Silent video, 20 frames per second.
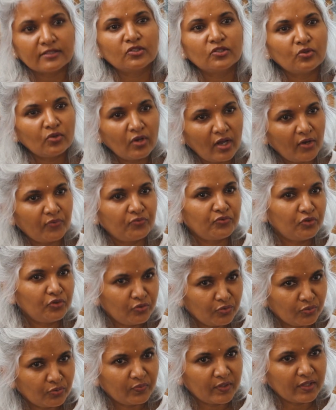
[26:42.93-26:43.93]
you have to
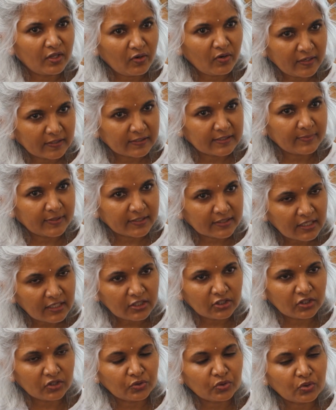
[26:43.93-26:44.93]
do without
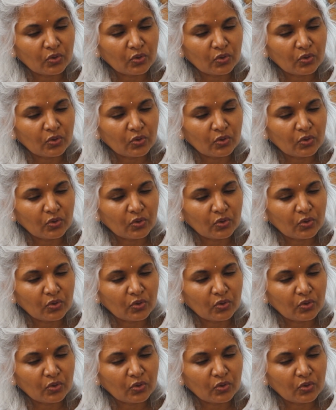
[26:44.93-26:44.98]
expectations.